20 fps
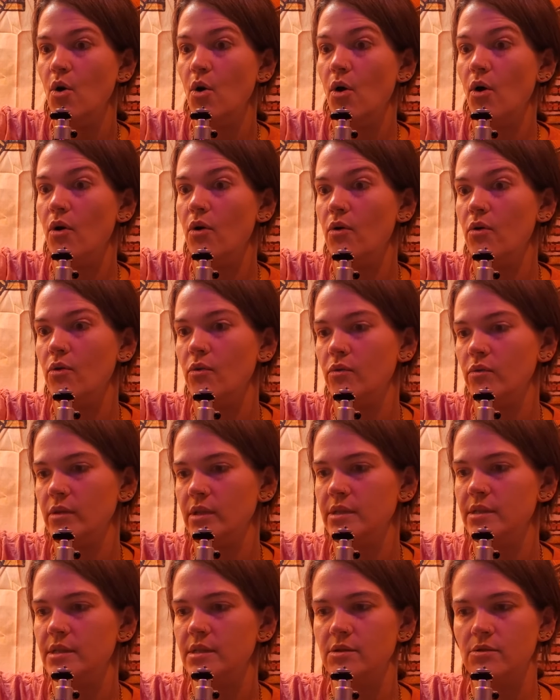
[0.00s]
Oh,
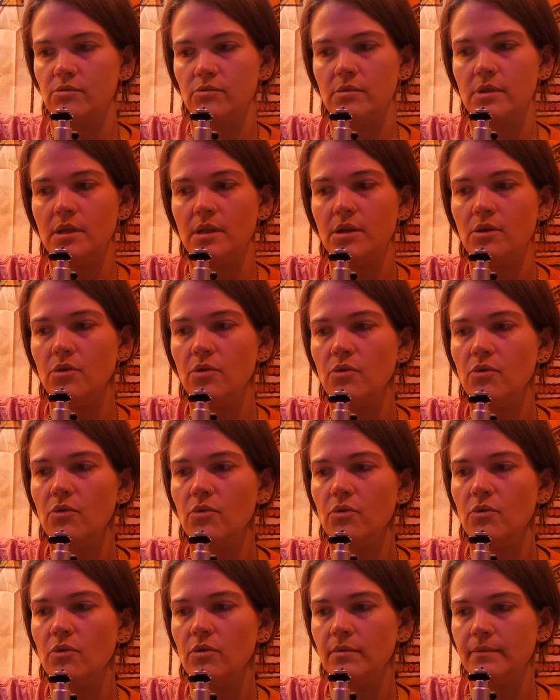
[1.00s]
this is really
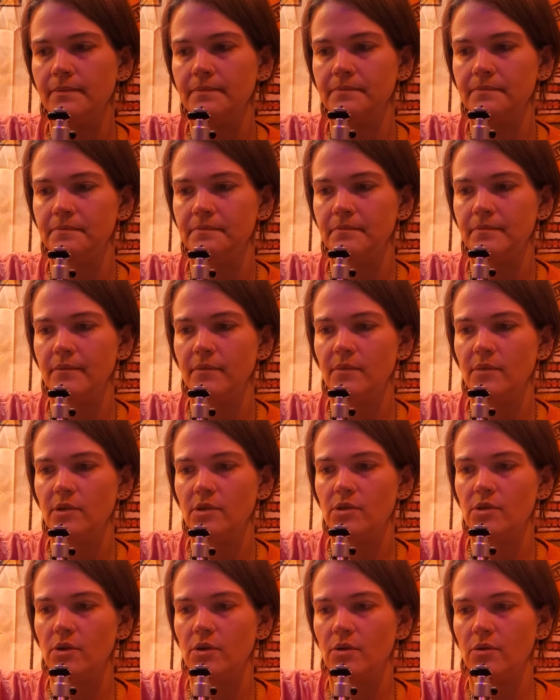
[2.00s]
cool.
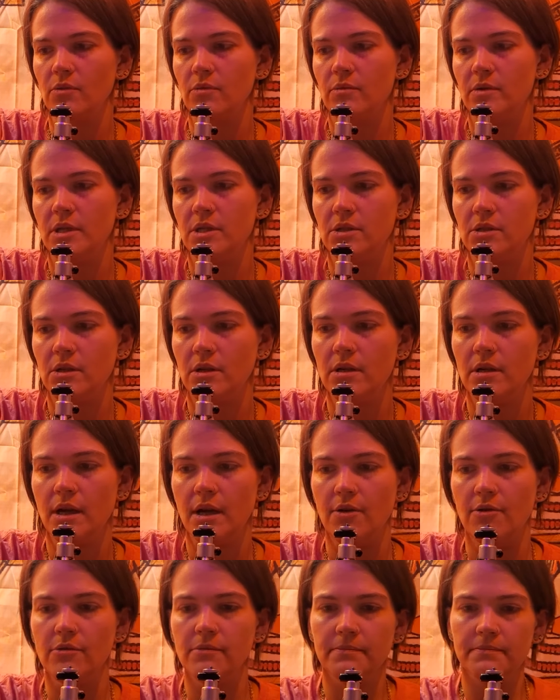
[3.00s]
So we start
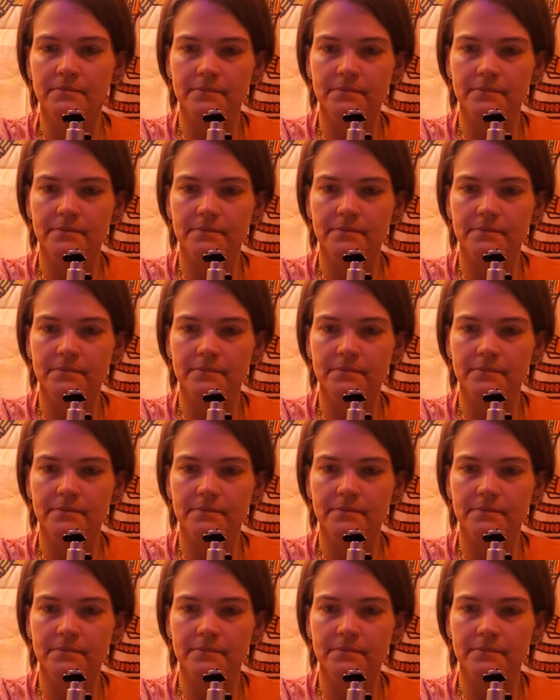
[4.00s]
out